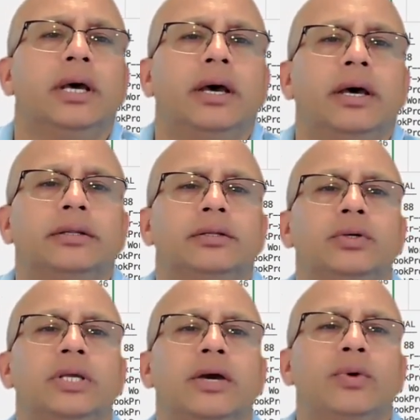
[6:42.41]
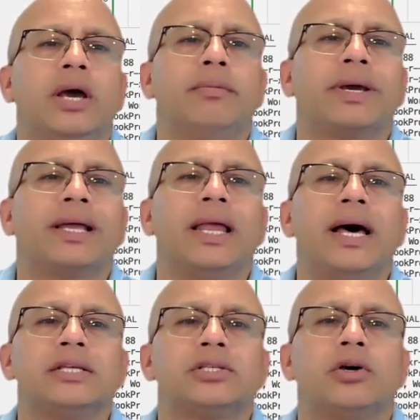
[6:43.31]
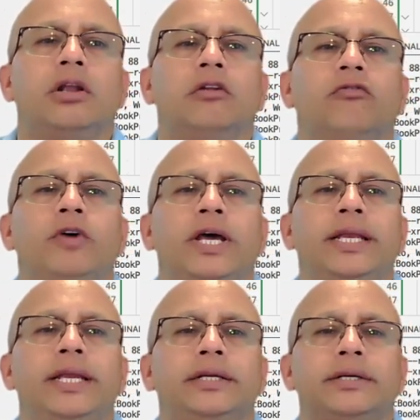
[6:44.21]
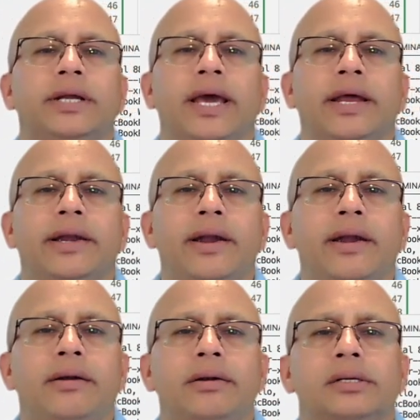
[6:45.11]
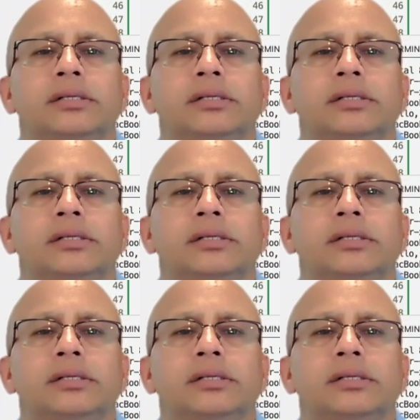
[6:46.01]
We have a class called validator error,